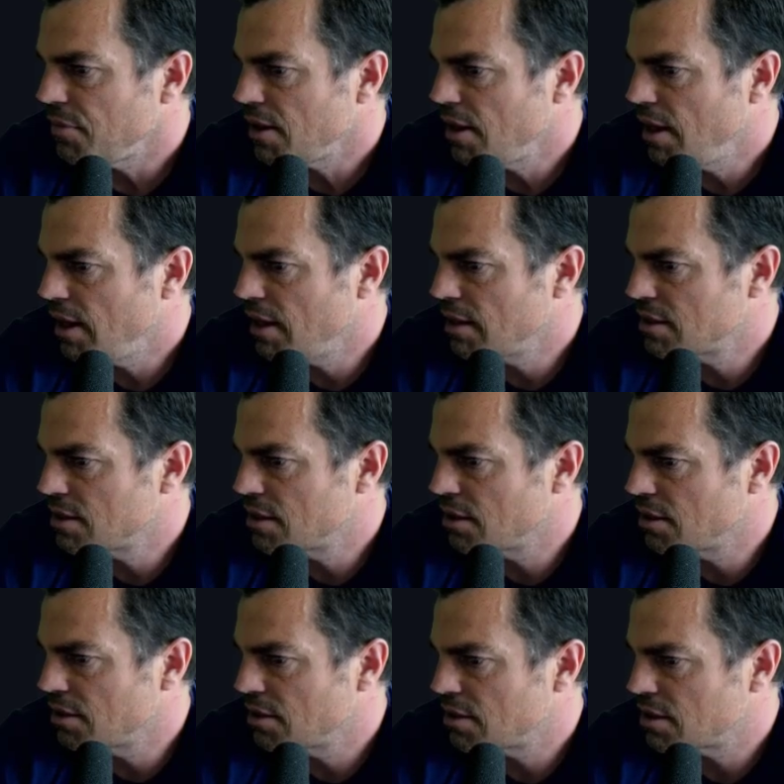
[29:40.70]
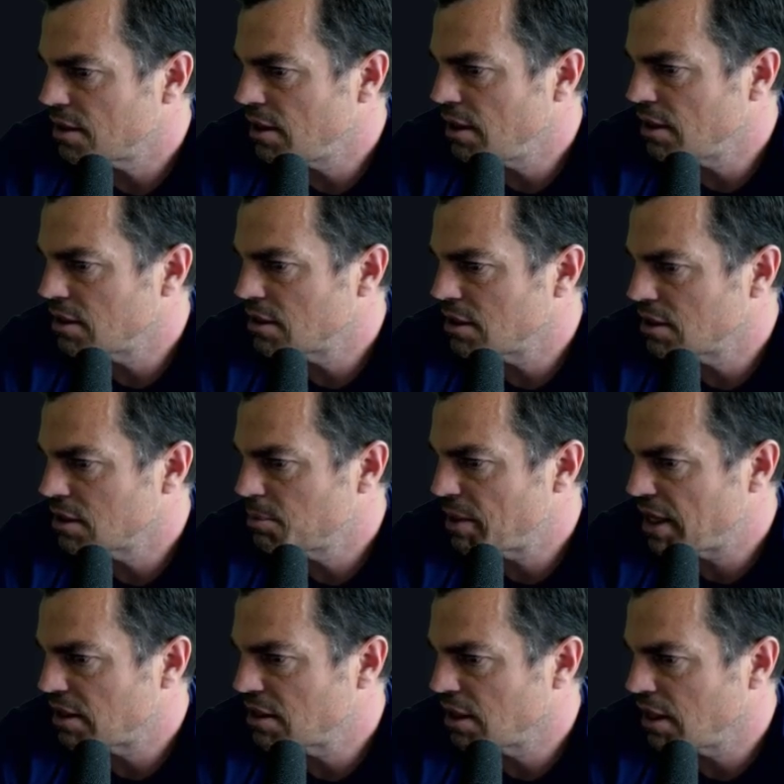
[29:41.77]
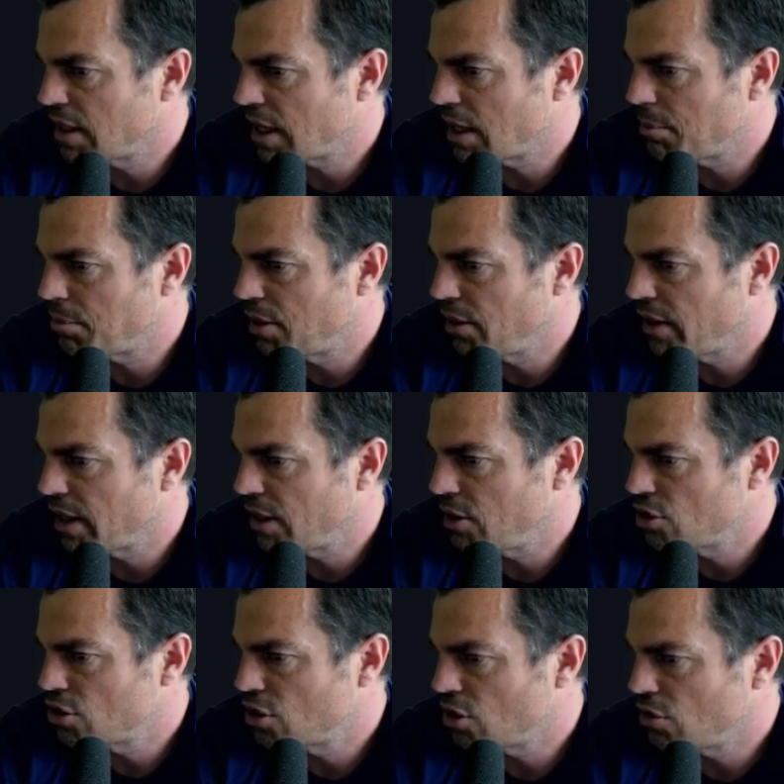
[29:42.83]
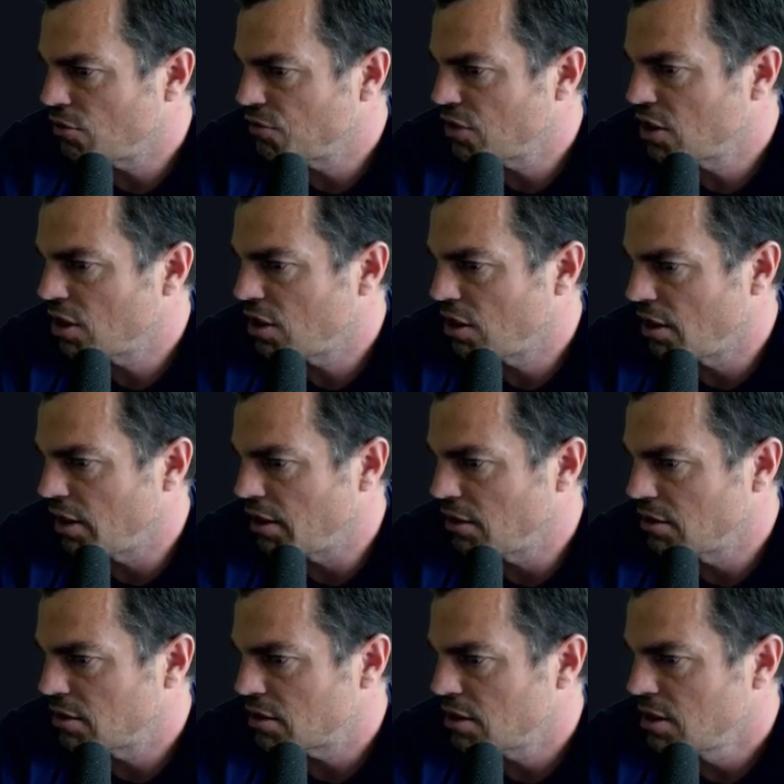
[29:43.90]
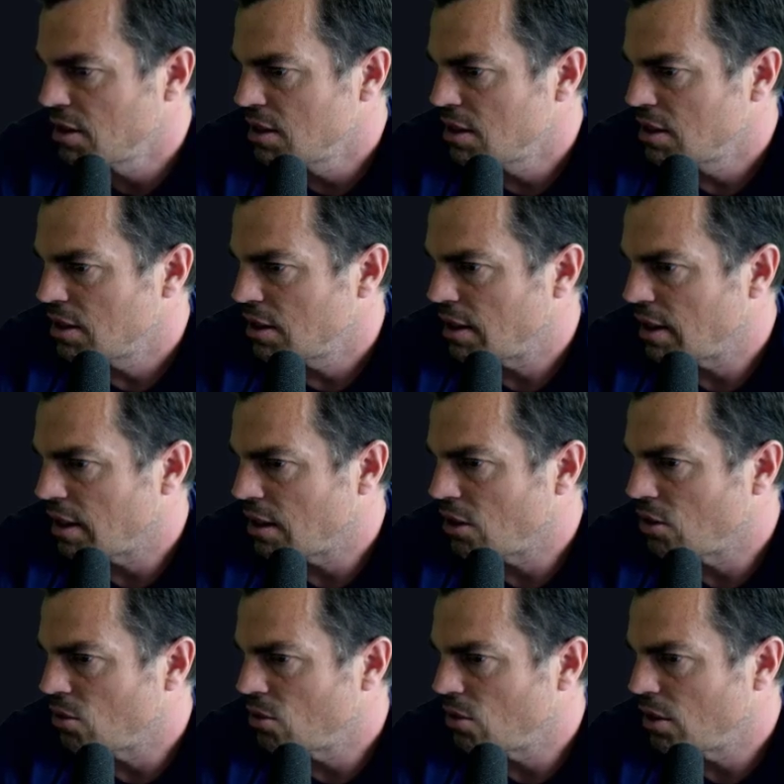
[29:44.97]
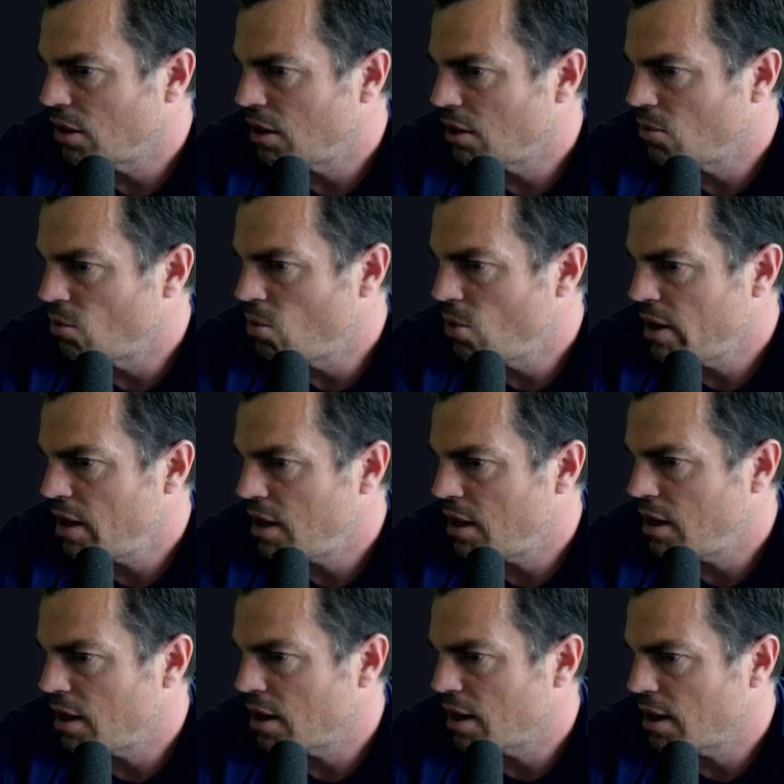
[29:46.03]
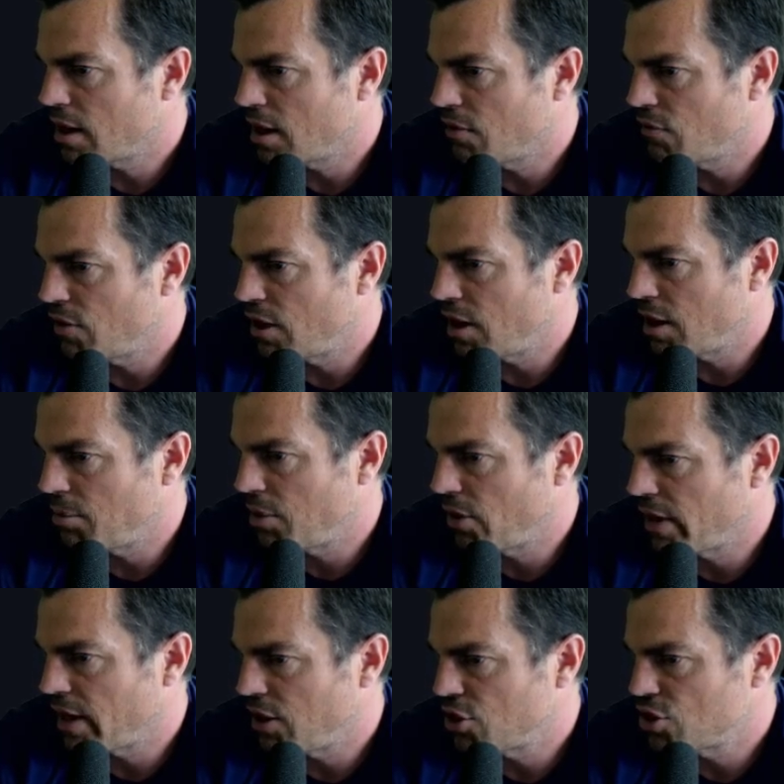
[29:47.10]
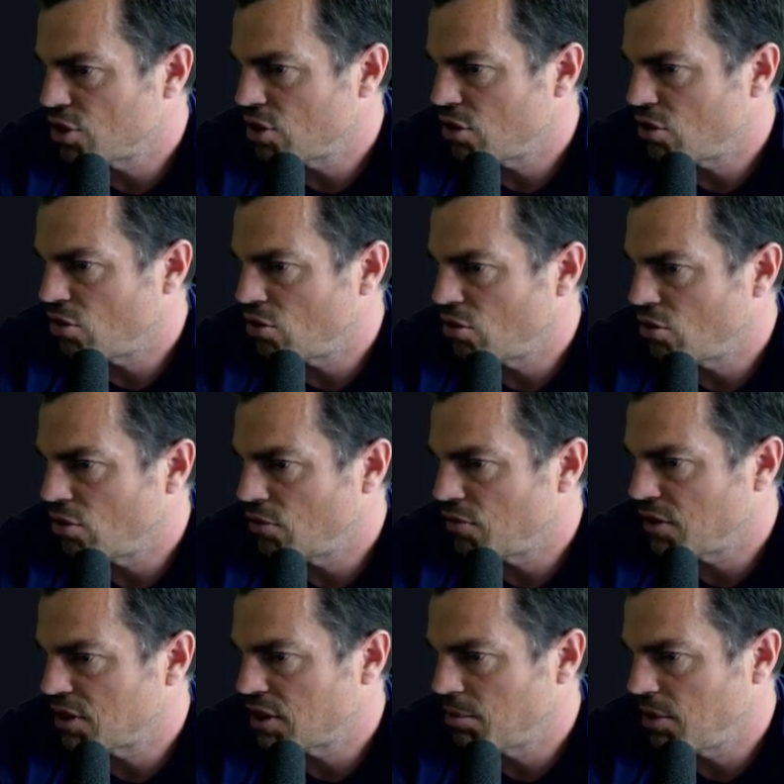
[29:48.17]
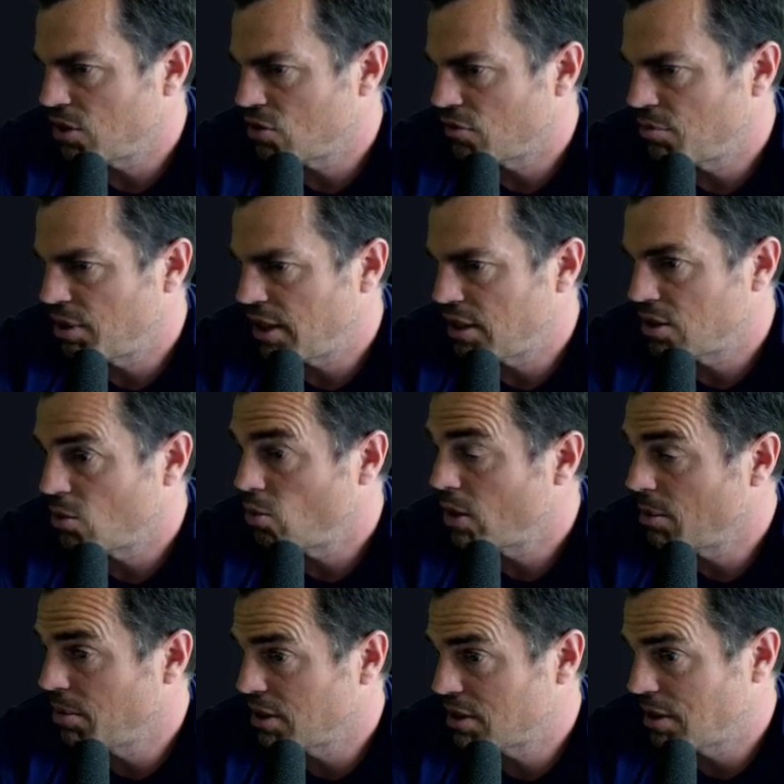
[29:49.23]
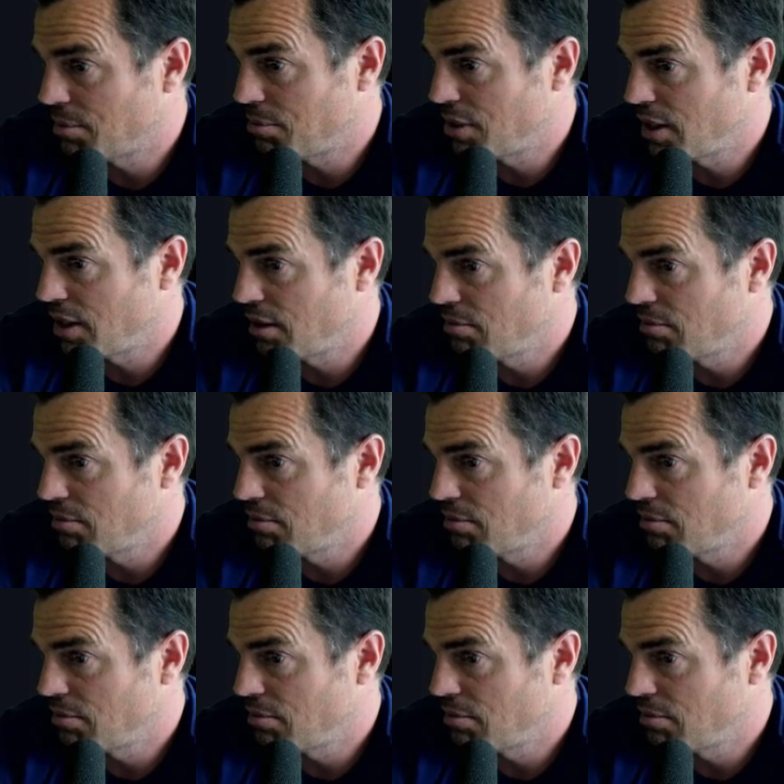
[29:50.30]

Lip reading: is that it's expecting an application of client. Now we have an application of AssemblySoft Blazor WebAssembly.